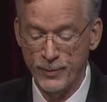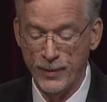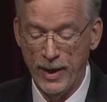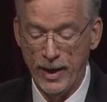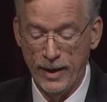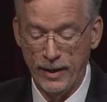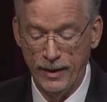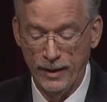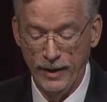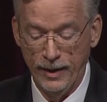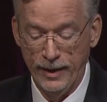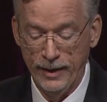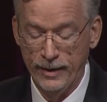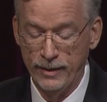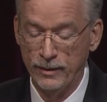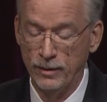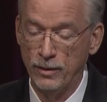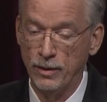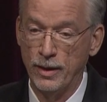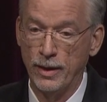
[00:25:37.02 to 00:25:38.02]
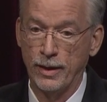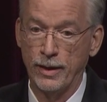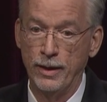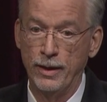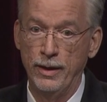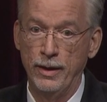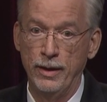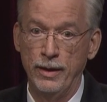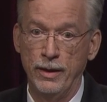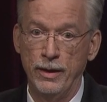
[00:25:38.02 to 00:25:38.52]
Matt. Hey, look,
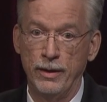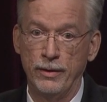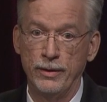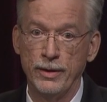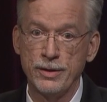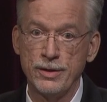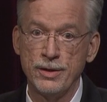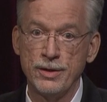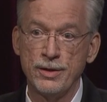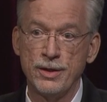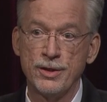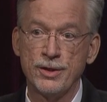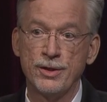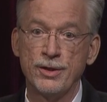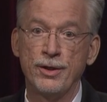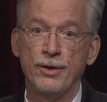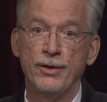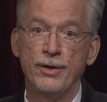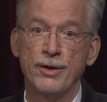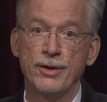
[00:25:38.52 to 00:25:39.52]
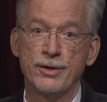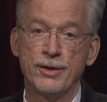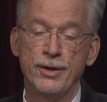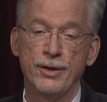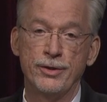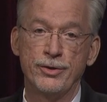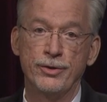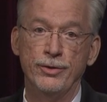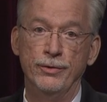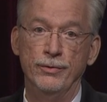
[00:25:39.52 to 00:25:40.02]
this is a serious
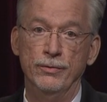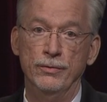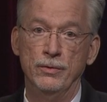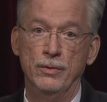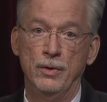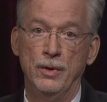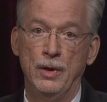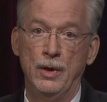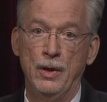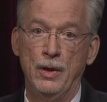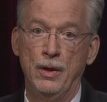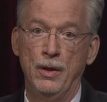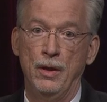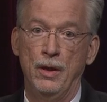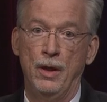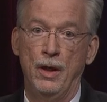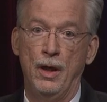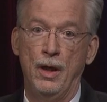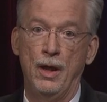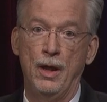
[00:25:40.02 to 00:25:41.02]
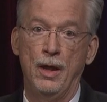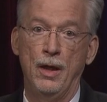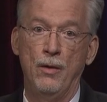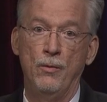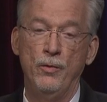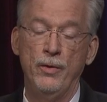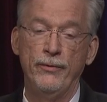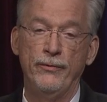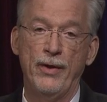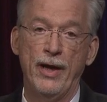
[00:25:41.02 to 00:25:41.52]
issue. Uh,
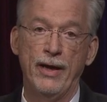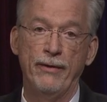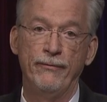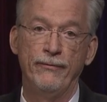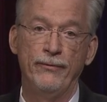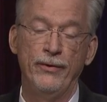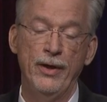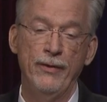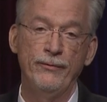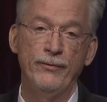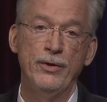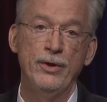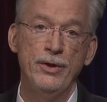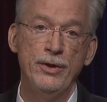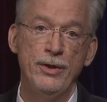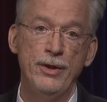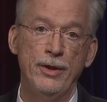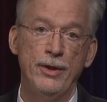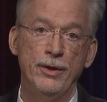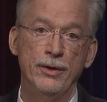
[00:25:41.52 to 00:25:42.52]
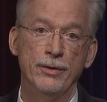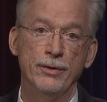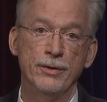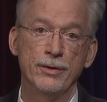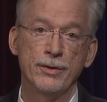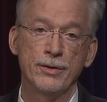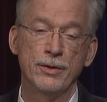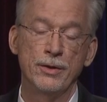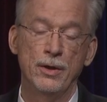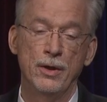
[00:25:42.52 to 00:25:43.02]
we've had 50
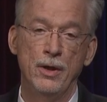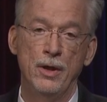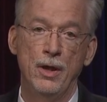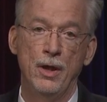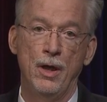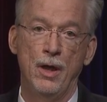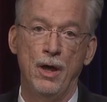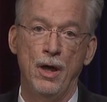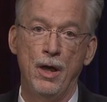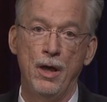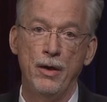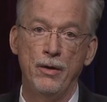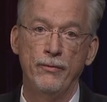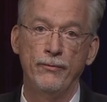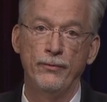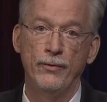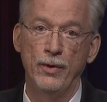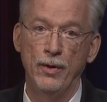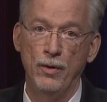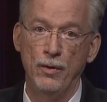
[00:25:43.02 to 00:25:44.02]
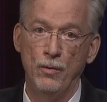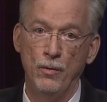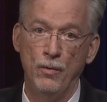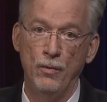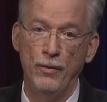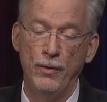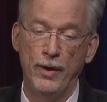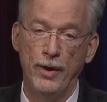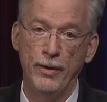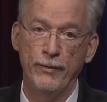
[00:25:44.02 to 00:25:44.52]
years of,
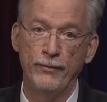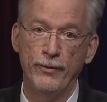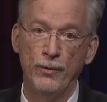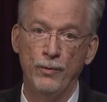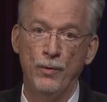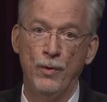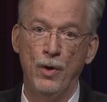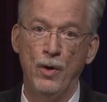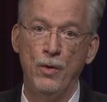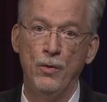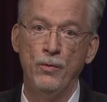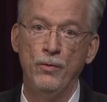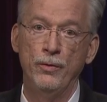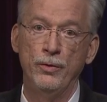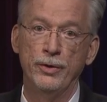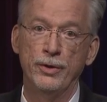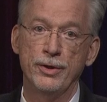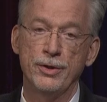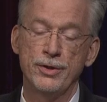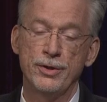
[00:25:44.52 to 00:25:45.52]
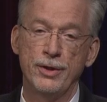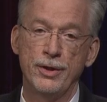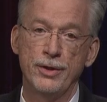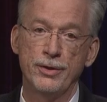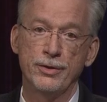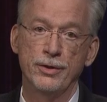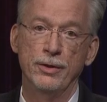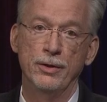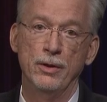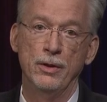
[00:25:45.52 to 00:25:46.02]
of the Roe
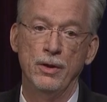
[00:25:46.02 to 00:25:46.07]
decision.